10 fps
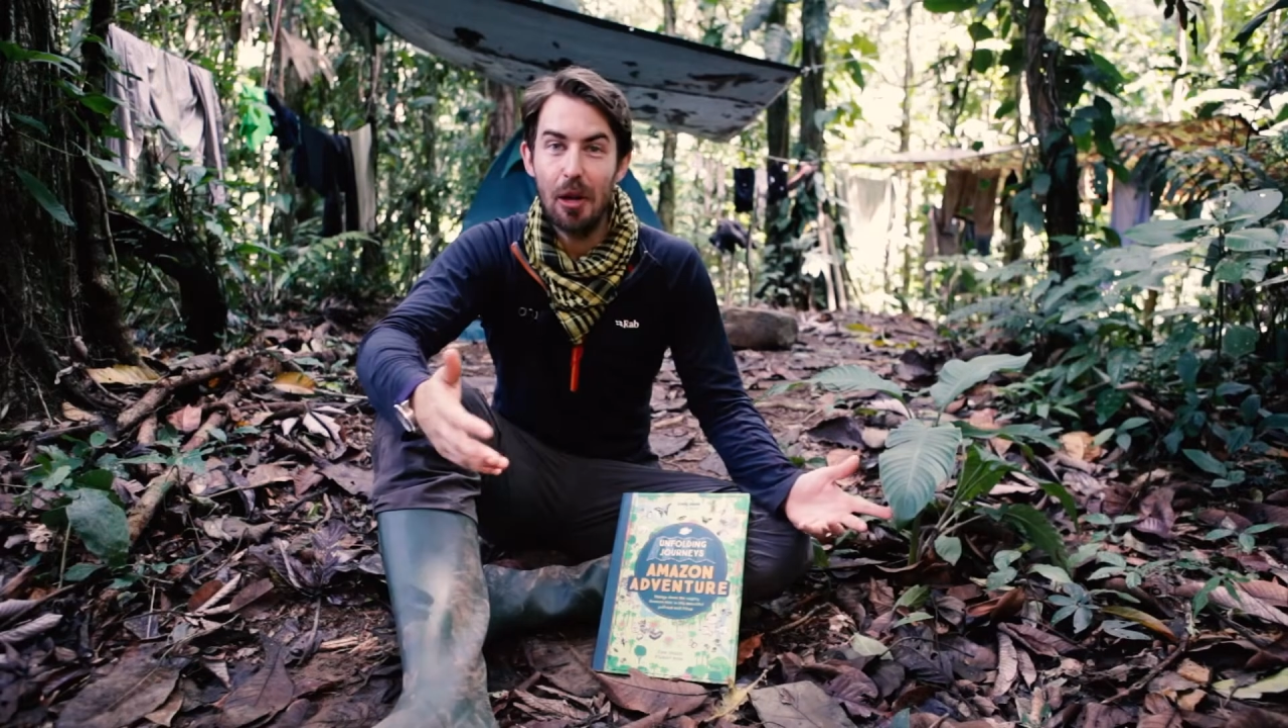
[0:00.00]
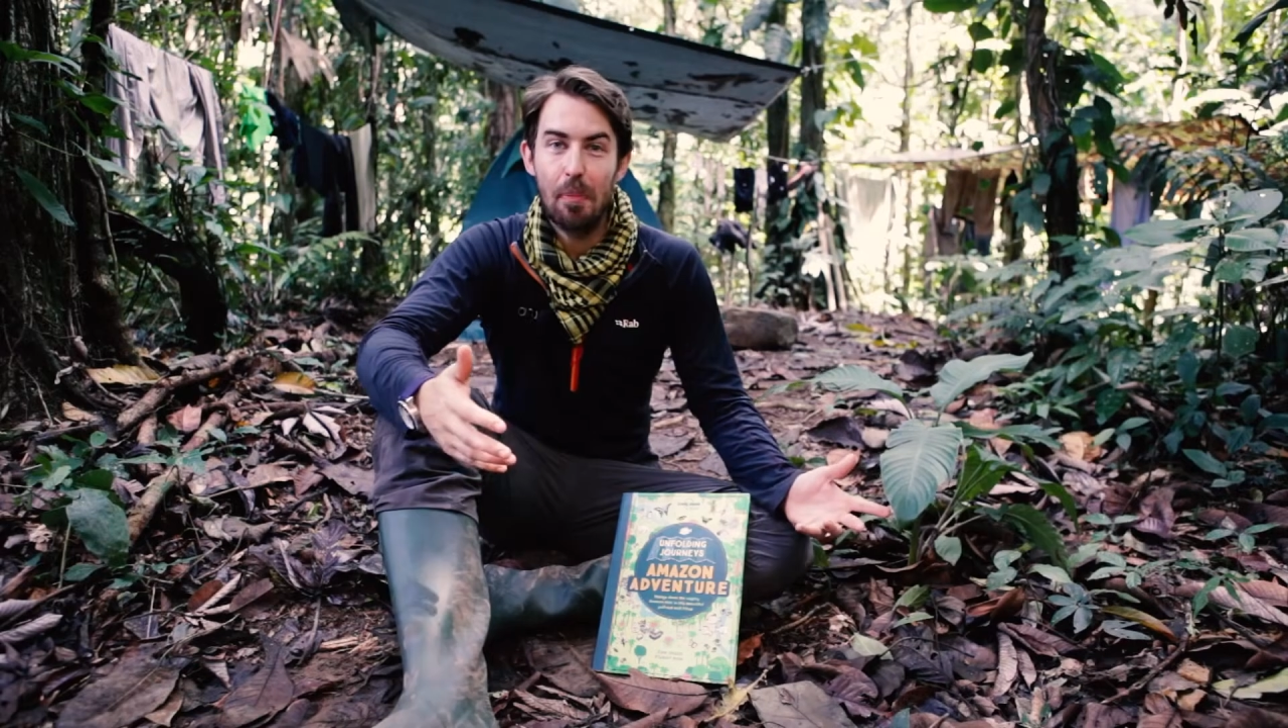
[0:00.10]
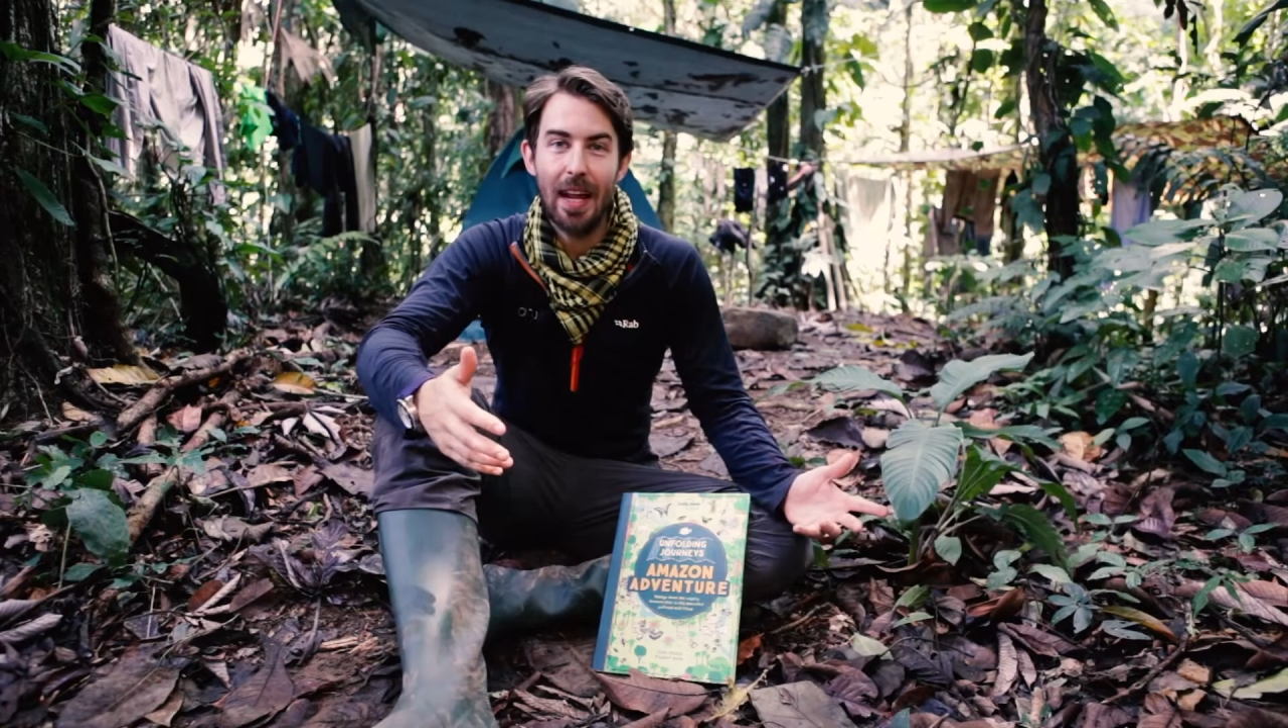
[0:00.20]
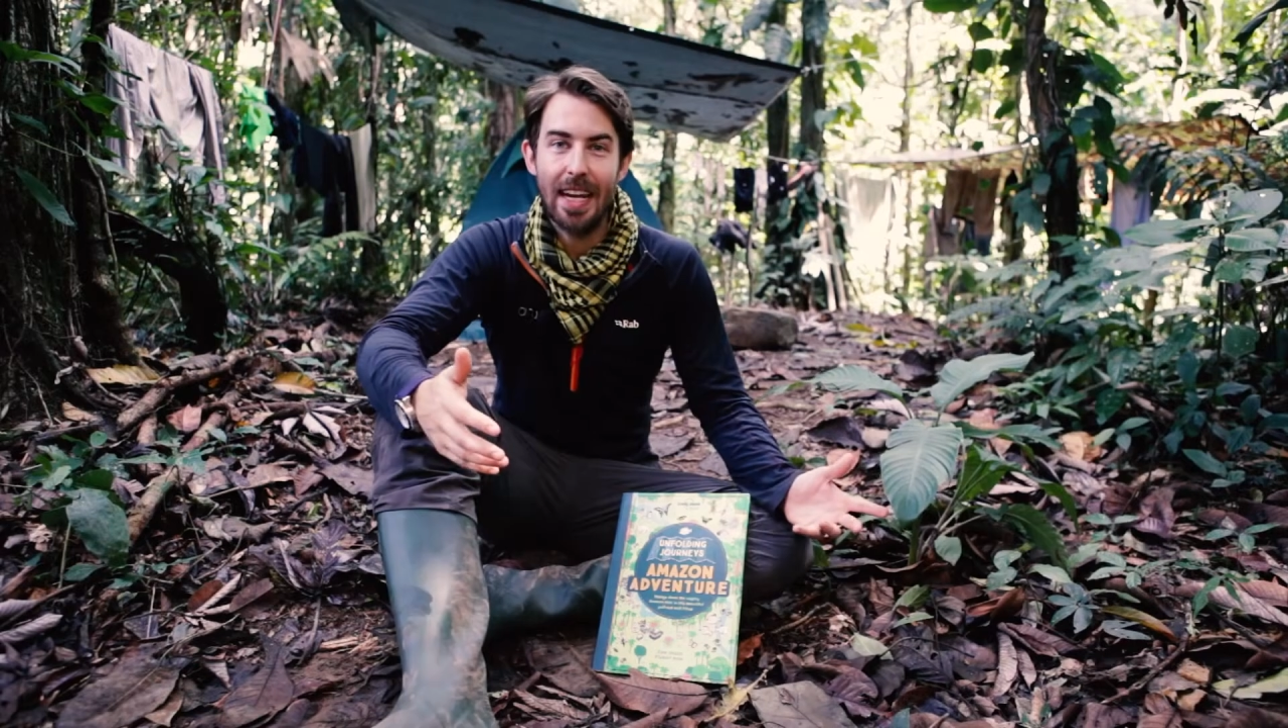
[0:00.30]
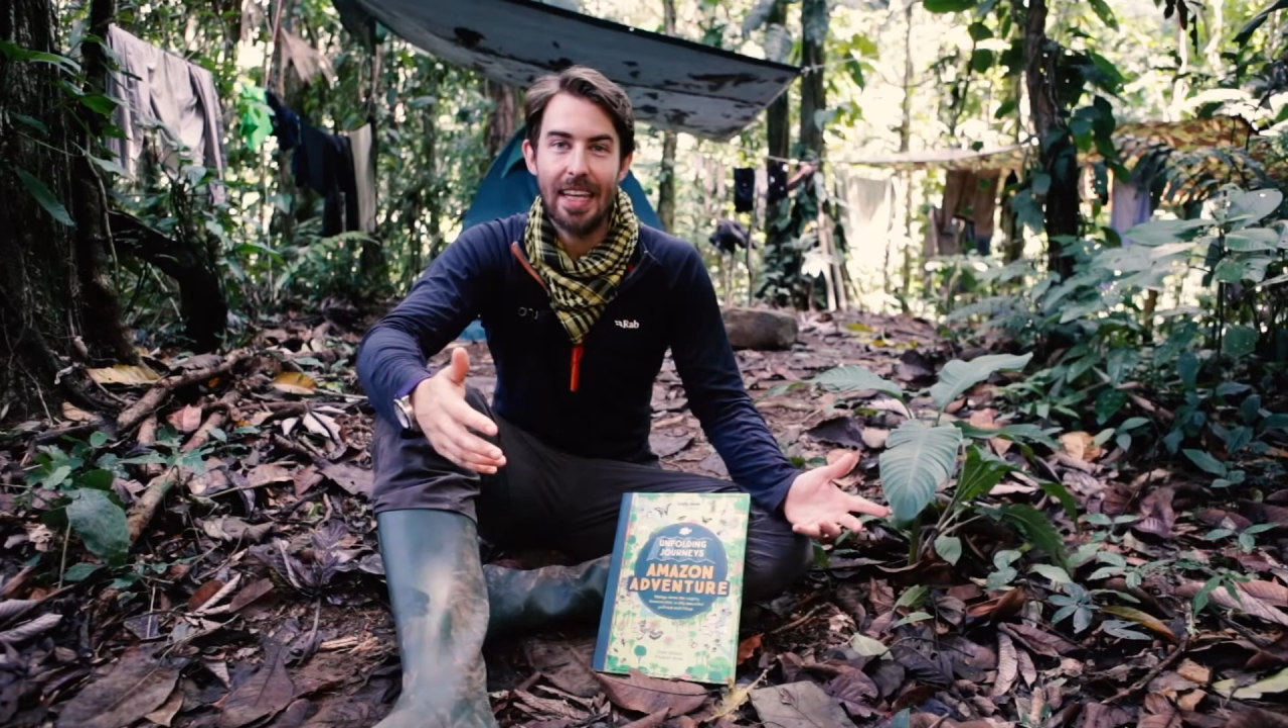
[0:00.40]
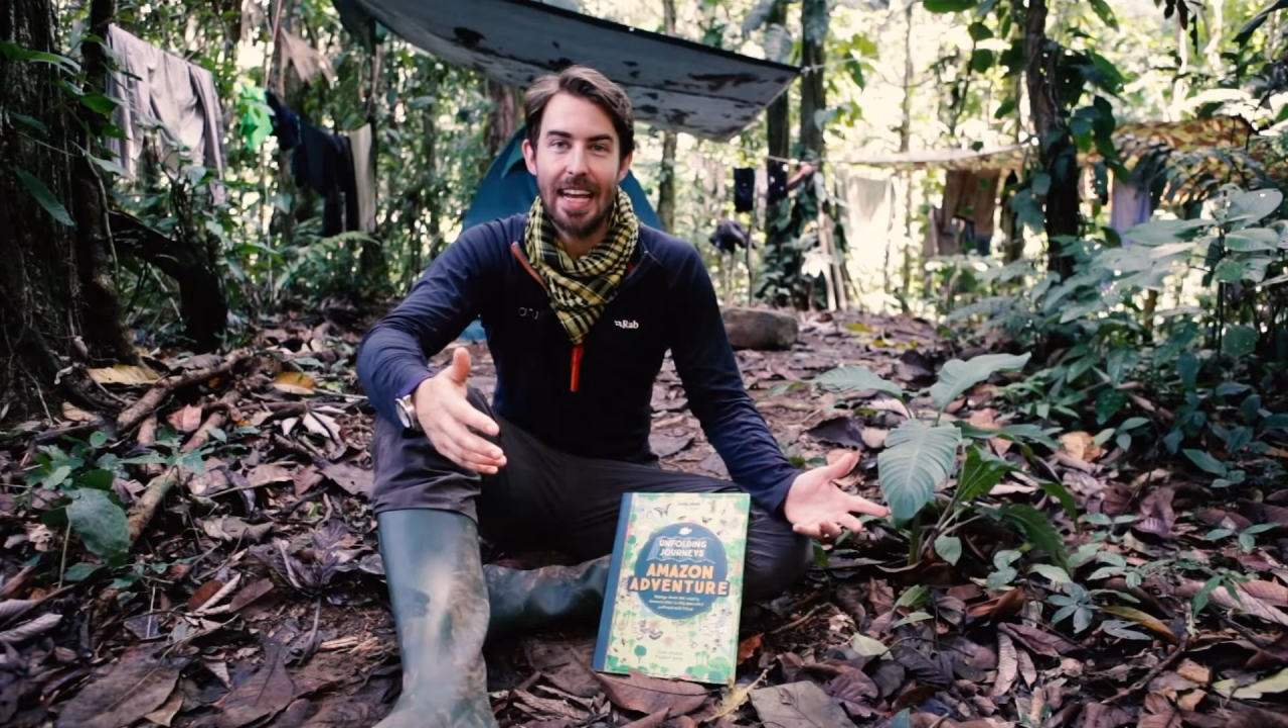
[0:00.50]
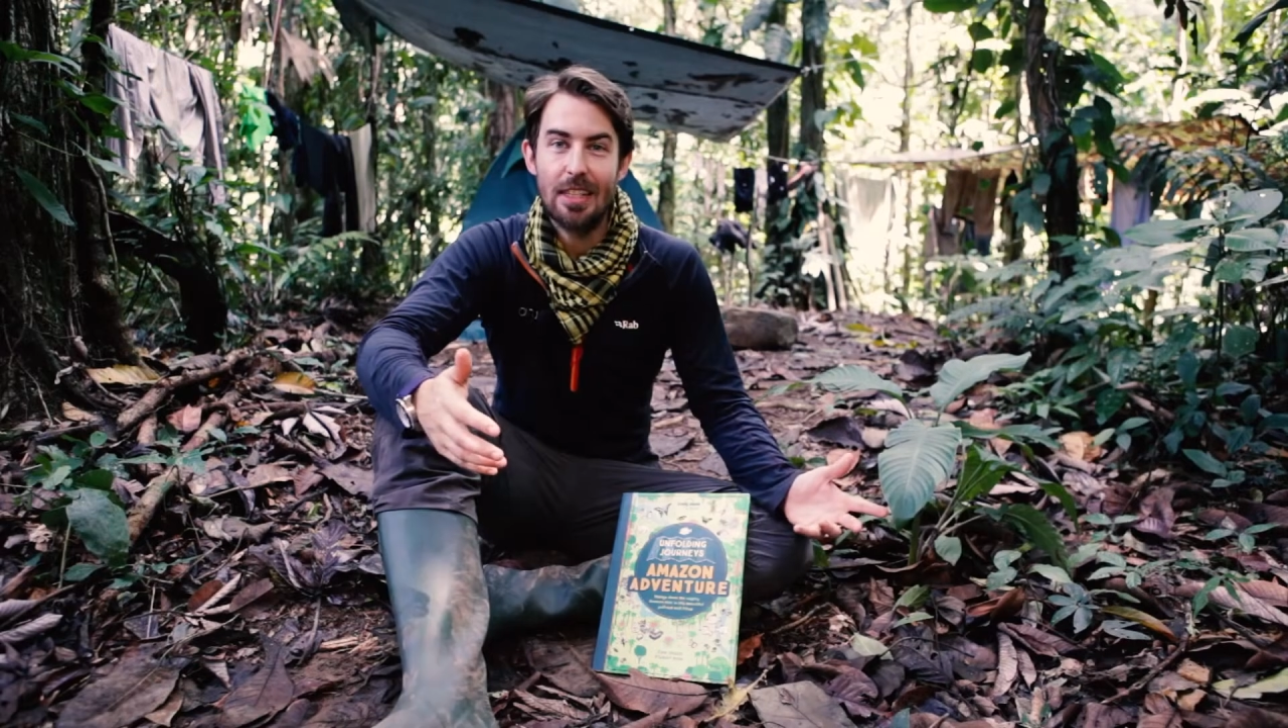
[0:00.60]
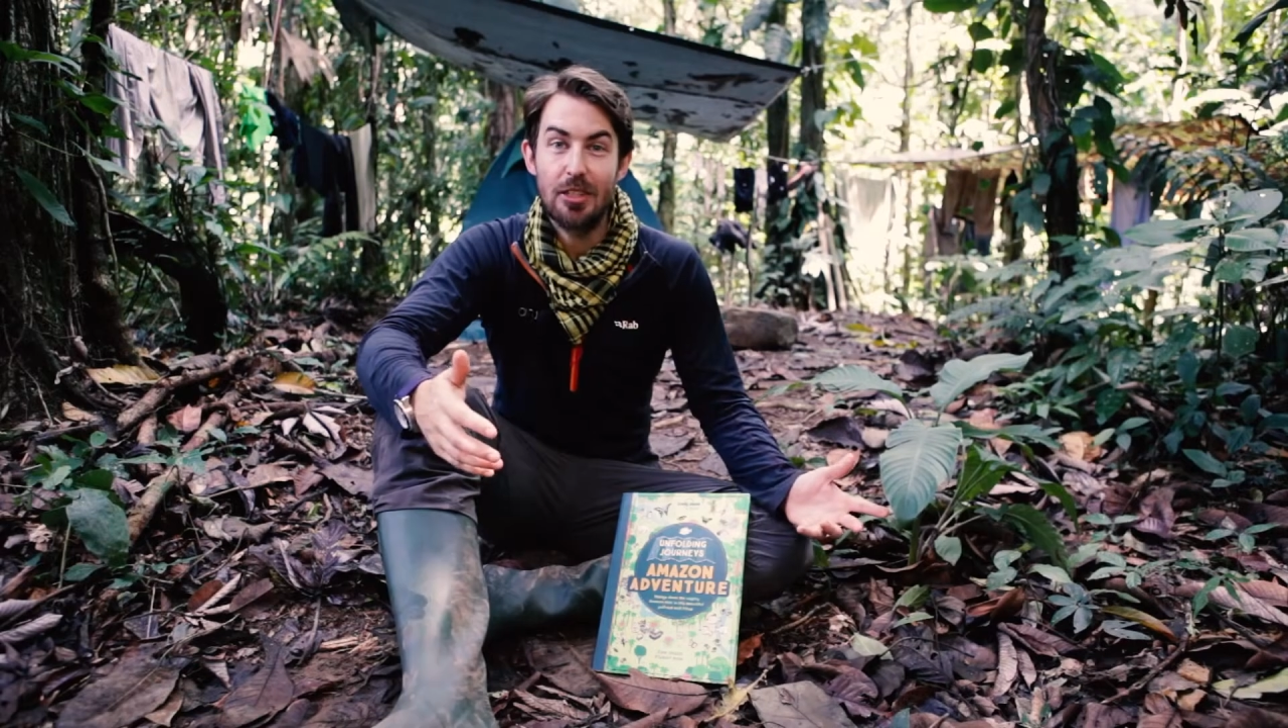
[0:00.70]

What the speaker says: Planet kids,